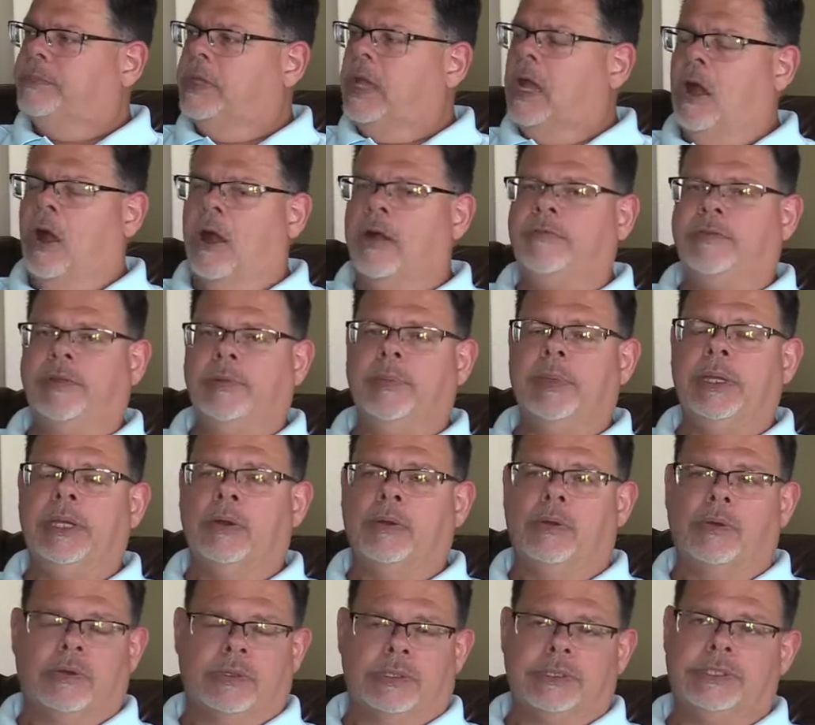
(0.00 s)
Harvey
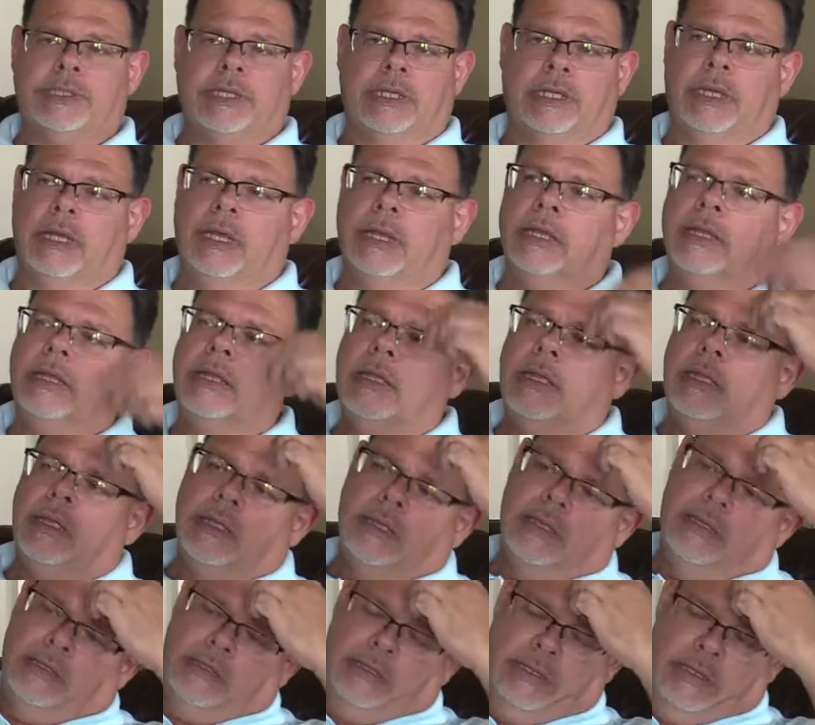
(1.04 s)
Milk said, you